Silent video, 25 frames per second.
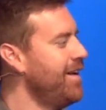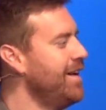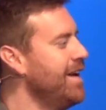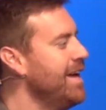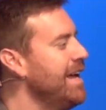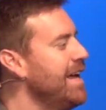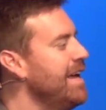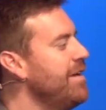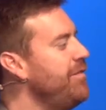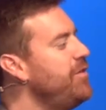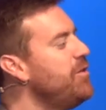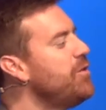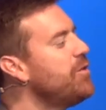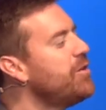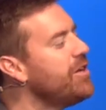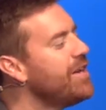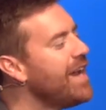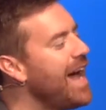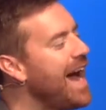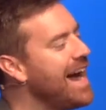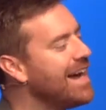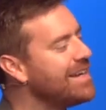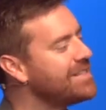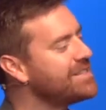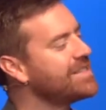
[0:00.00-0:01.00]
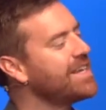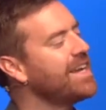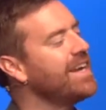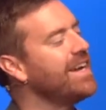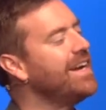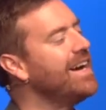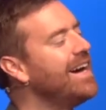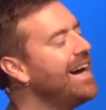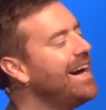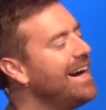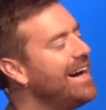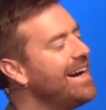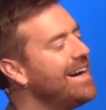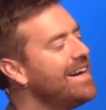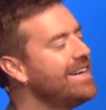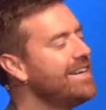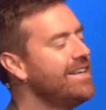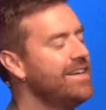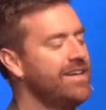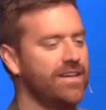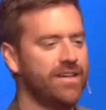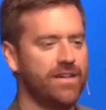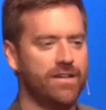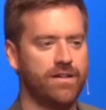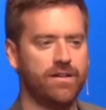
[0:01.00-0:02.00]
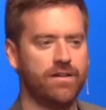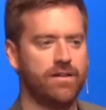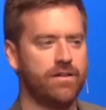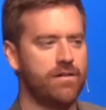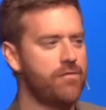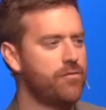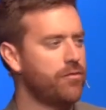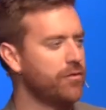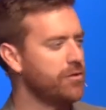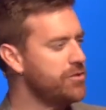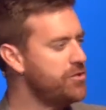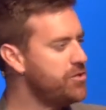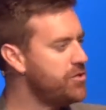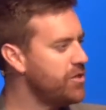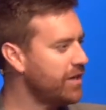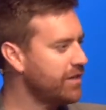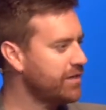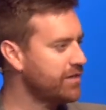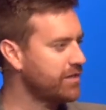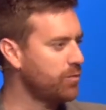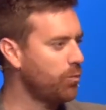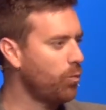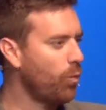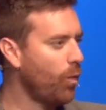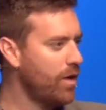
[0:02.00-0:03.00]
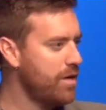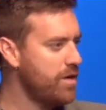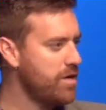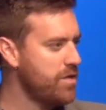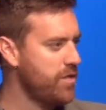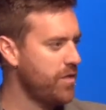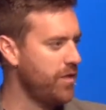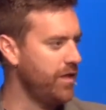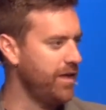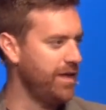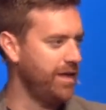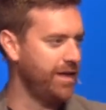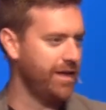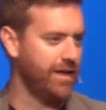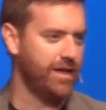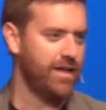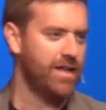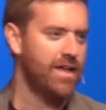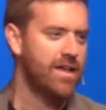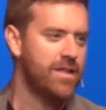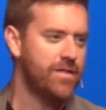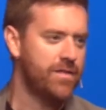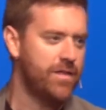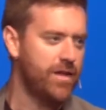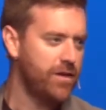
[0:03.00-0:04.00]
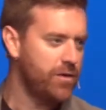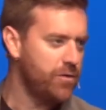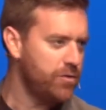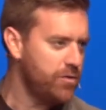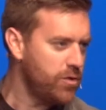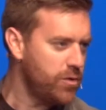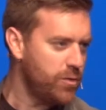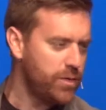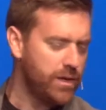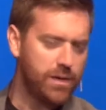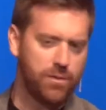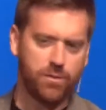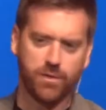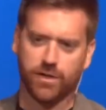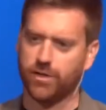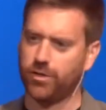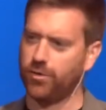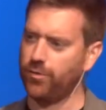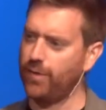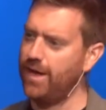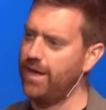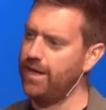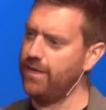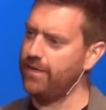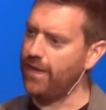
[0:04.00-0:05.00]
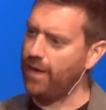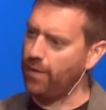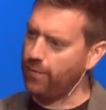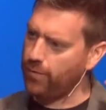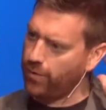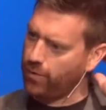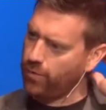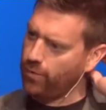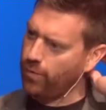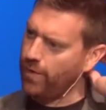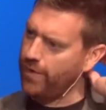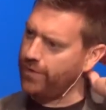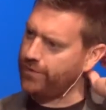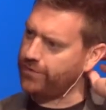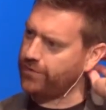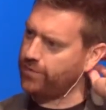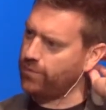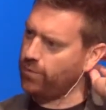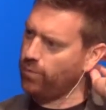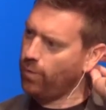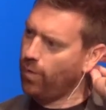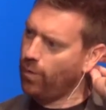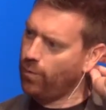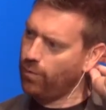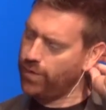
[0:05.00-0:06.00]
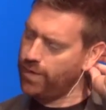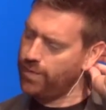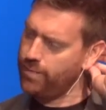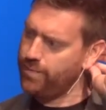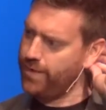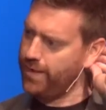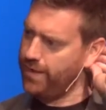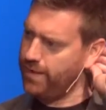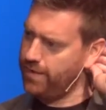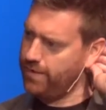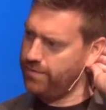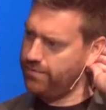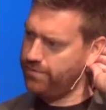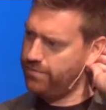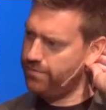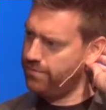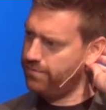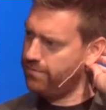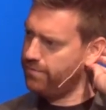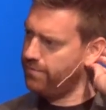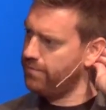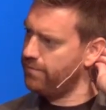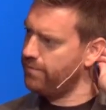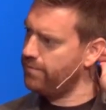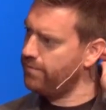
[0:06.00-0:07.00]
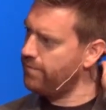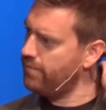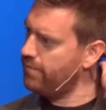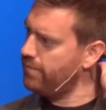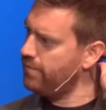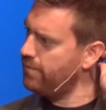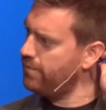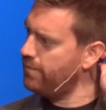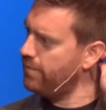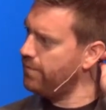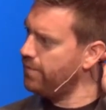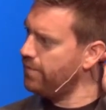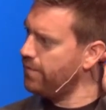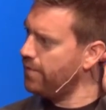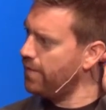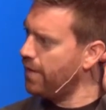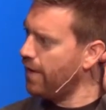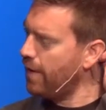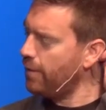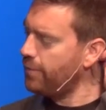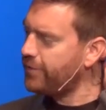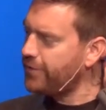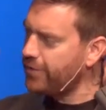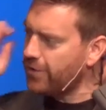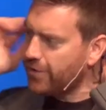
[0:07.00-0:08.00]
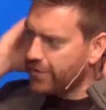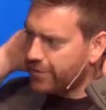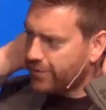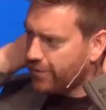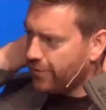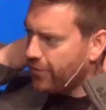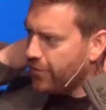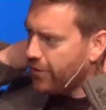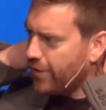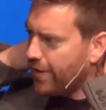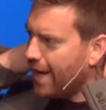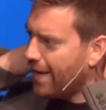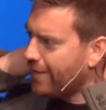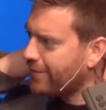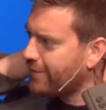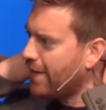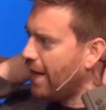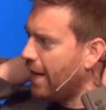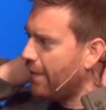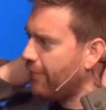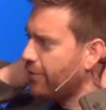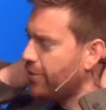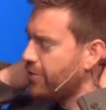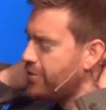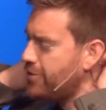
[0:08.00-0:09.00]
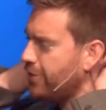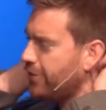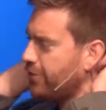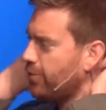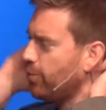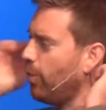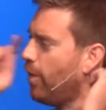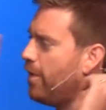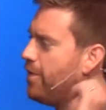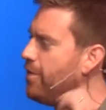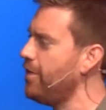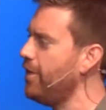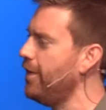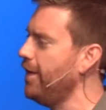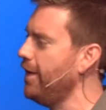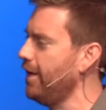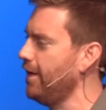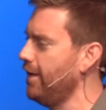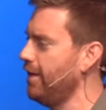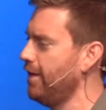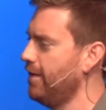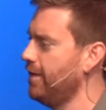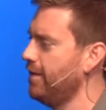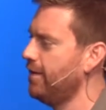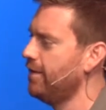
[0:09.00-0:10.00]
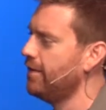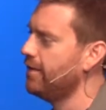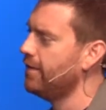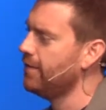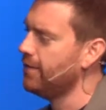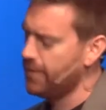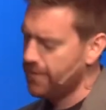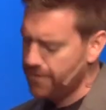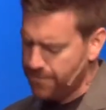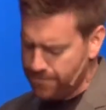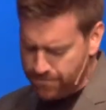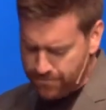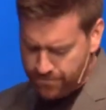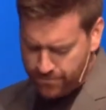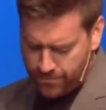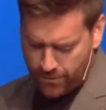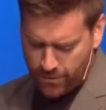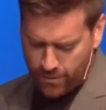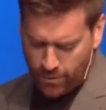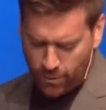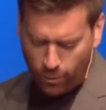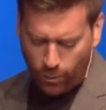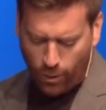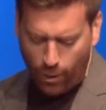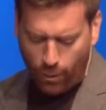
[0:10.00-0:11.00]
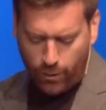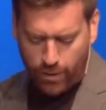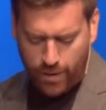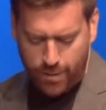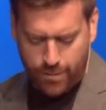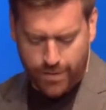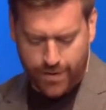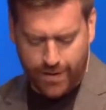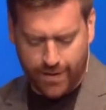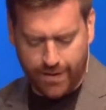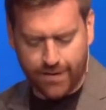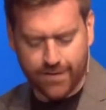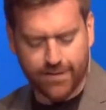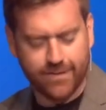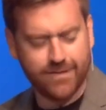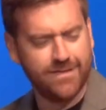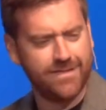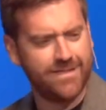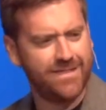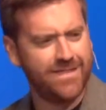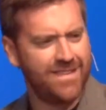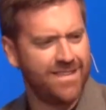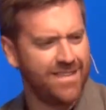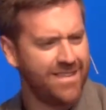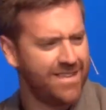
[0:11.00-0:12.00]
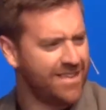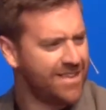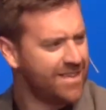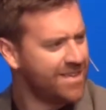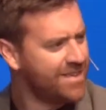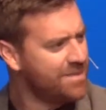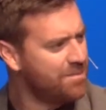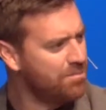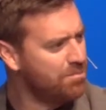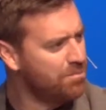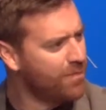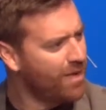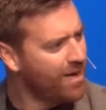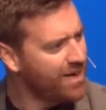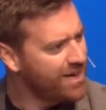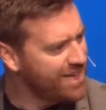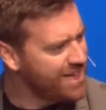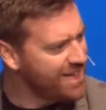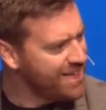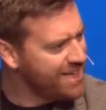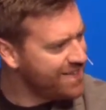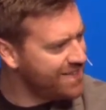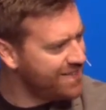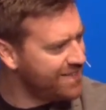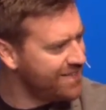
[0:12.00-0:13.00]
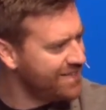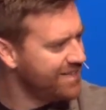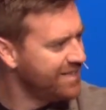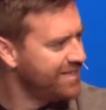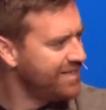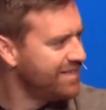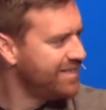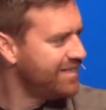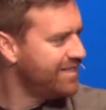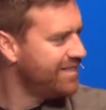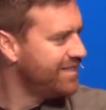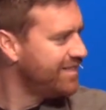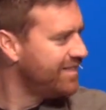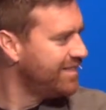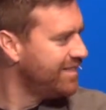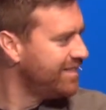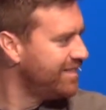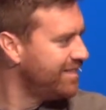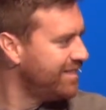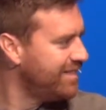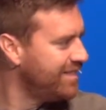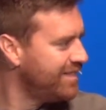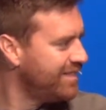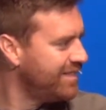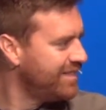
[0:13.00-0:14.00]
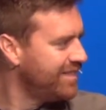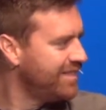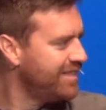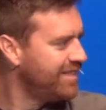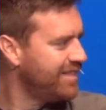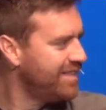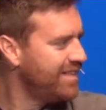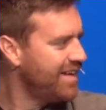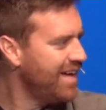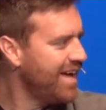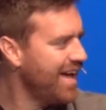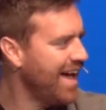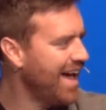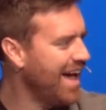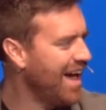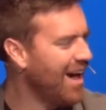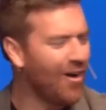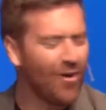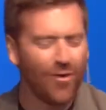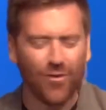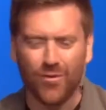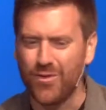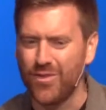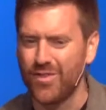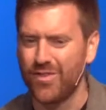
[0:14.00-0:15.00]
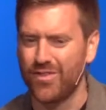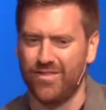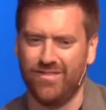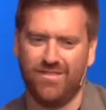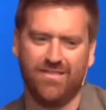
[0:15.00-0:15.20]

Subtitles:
If you could ask God for just one thing that you knew he would grant that request, what would it be? I'm serious. If you could ask God for just one thing, what would it be? Money? Health?